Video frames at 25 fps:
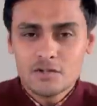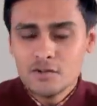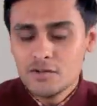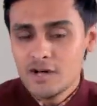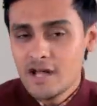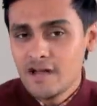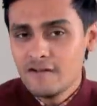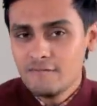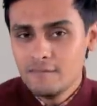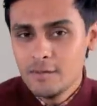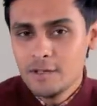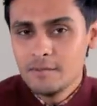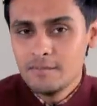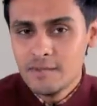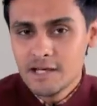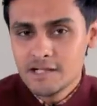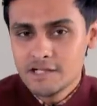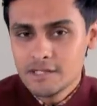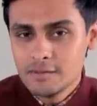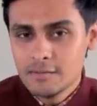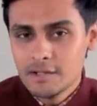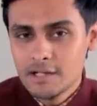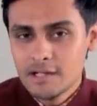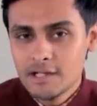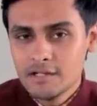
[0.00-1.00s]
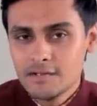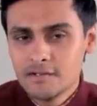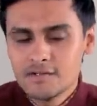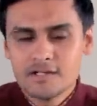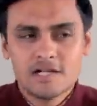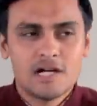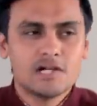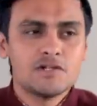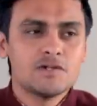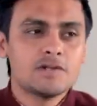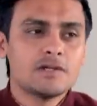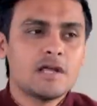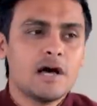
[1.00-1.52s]
could have been better one. I think
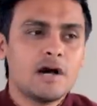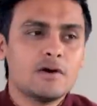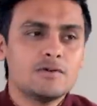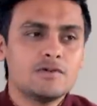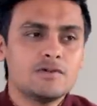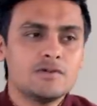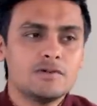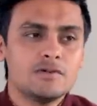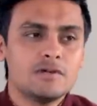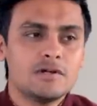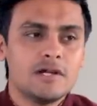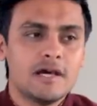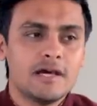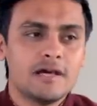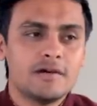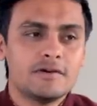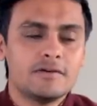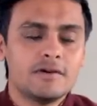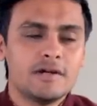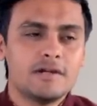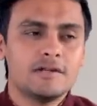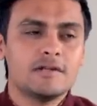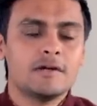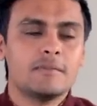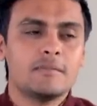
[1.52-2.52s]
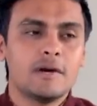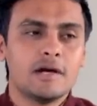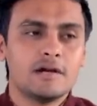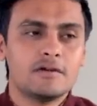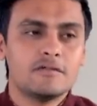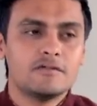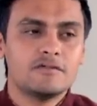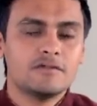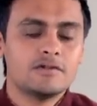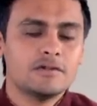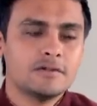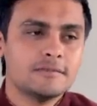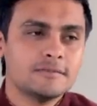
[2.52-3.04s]
Shashwat, how do you like rate the
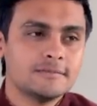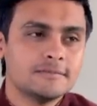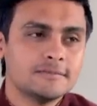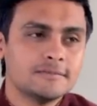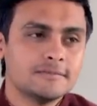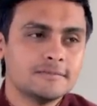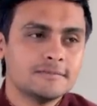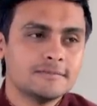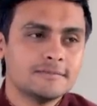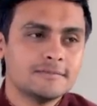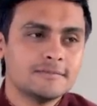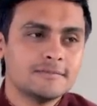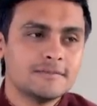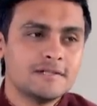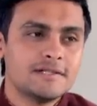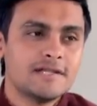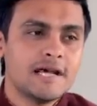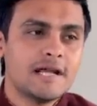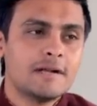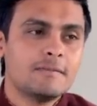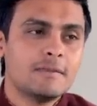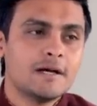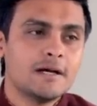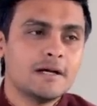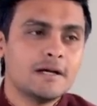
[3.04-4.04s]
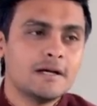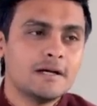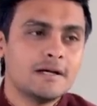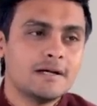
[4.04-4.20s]
microphone? 10 ma?